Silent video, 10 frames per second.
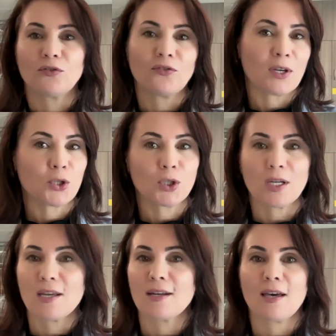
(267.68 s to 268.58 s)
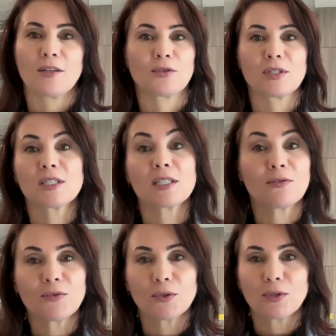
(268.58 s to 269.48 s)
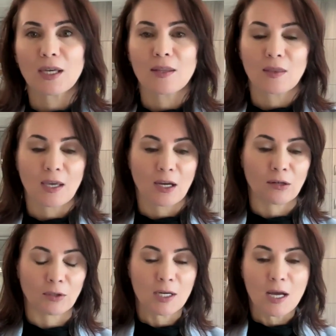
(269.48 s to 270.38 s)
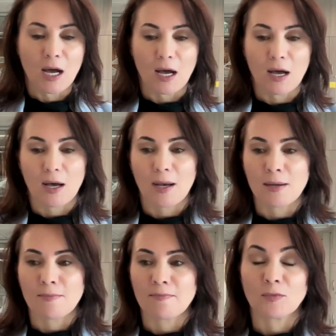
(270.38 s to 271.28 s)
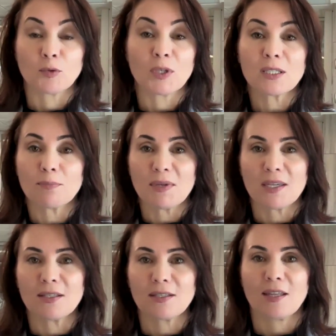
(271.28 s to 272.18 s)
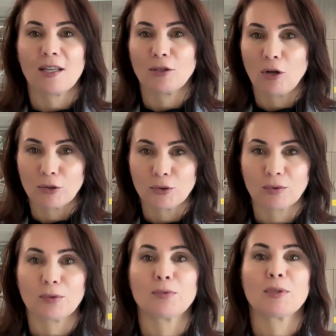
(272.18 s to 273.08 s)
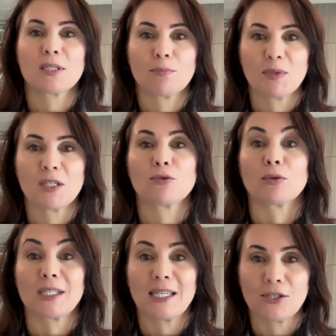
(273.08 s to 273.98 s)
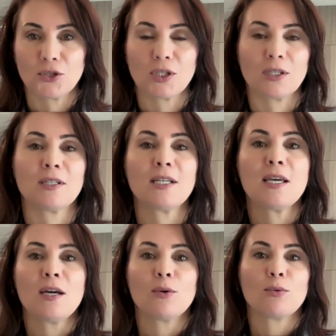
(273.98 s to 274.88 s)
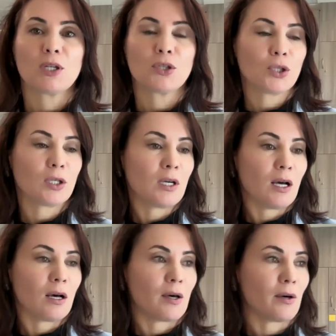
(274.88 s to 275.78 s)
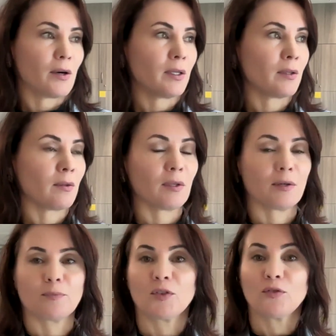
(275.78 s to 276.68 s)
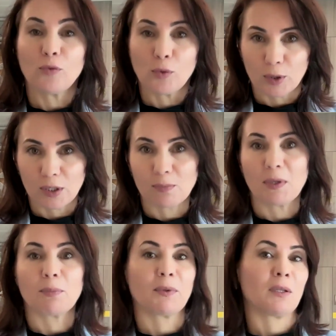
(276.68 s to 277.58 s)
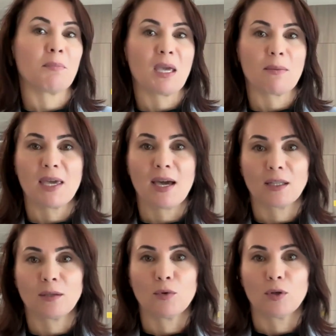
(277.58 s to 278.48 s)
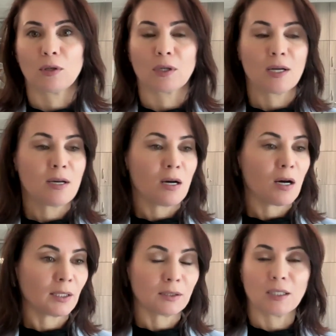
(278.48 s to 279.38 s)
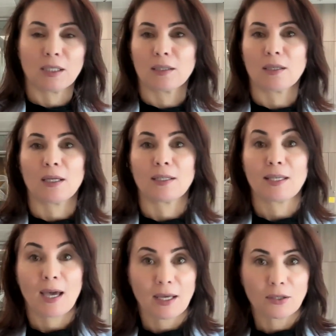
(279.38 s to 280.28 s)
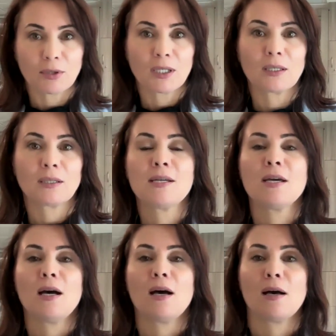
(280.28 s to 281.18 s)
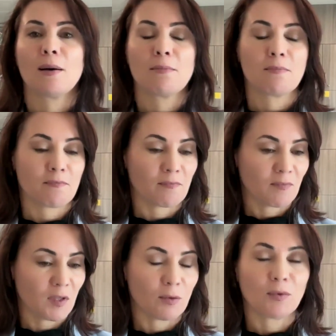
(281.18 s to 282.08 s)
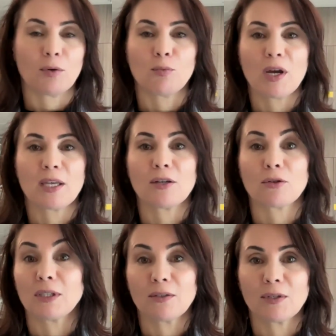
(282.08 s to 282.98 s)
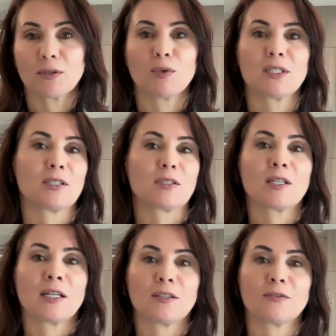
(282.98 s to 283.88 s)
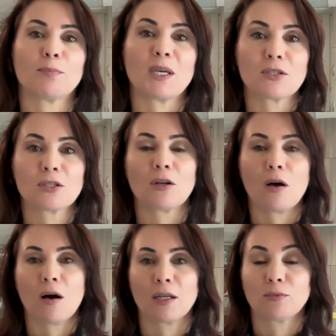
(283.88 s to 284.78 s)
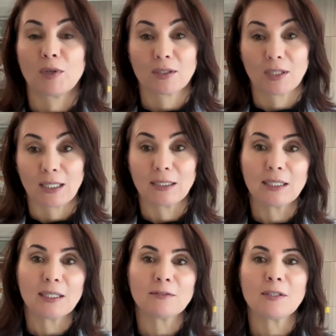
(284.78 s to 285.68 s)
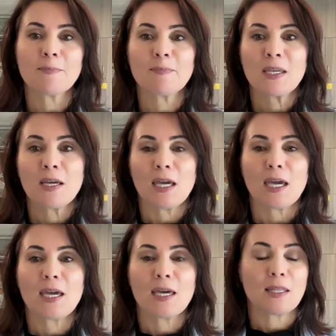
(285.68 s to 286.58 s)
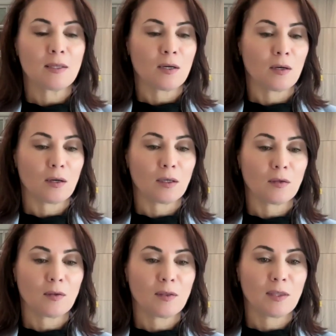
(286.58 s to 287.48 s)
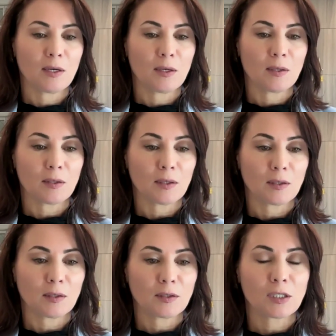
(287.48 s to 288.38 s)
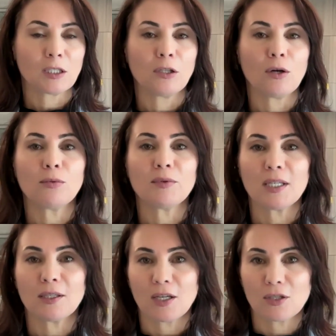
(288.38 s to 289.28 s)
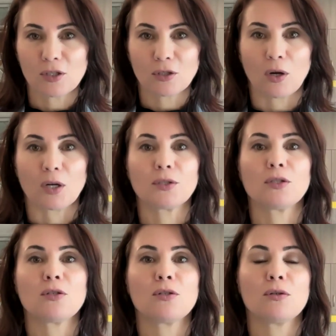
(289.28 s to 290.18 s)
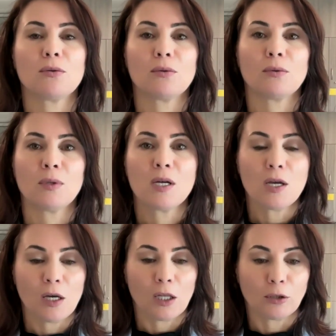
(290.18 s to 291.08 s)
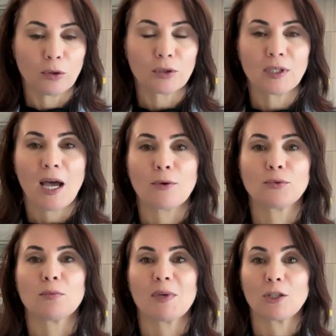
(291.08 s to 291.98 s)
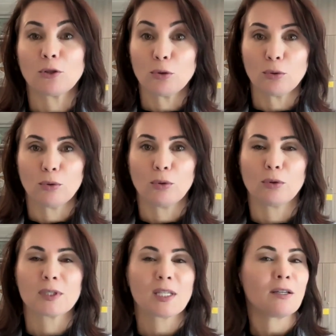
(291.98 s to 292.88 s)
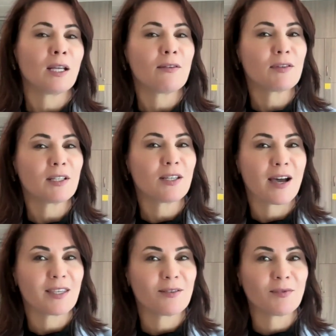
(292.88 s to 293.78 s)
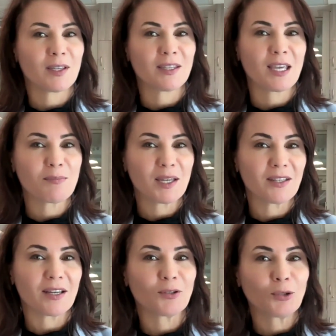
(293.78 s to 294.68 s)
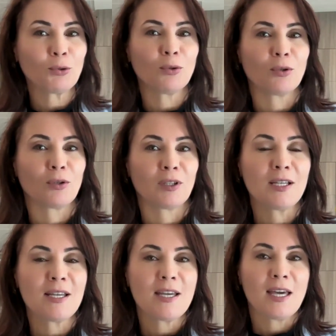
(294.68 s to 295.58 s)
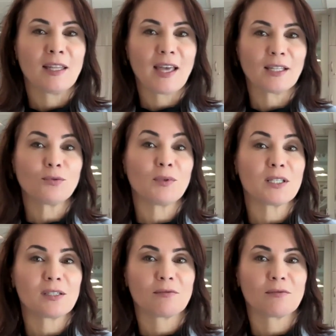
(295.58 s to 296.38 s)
fish and other seafood in their recipes, that cultural recipes or kitchen, which in the forest people maybe had more hunting and gathering. The way they're living was just kind of based on where they live. And the slowly they start to learn how to make tools. And every time when they made a tool, that's